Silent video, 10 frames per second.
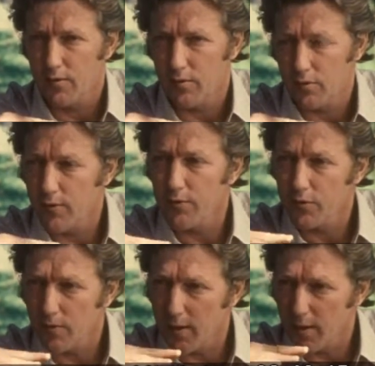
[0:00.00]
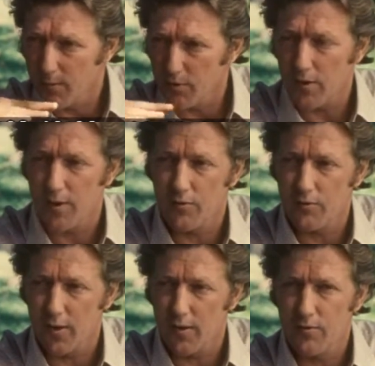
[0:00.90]
surface-to-air missile
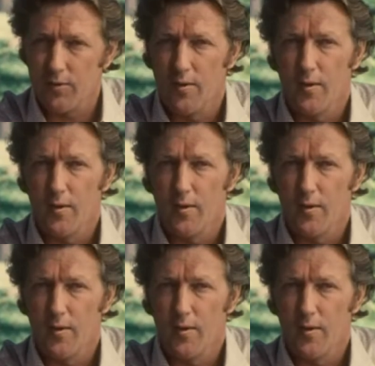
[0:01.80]
sites,